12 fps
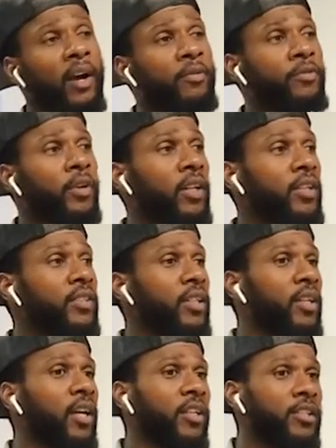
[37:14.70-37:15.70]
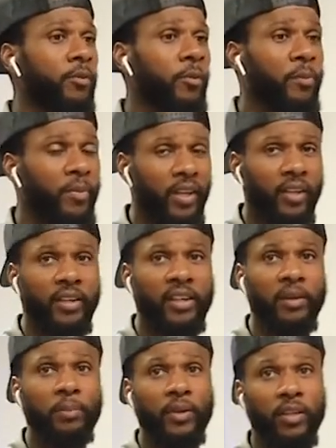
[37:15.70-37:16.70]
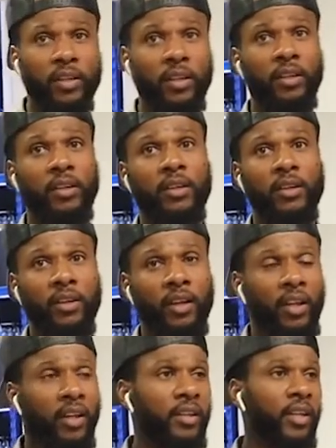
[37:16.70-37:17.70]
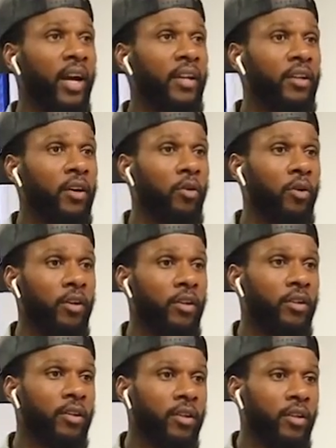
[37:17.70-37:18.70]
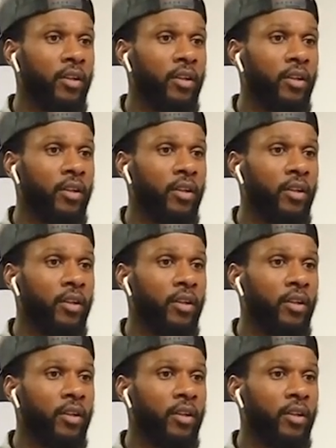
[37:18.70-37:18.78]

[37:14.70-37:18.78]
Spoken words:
I feel it's the customer being nitpicky and not knowing.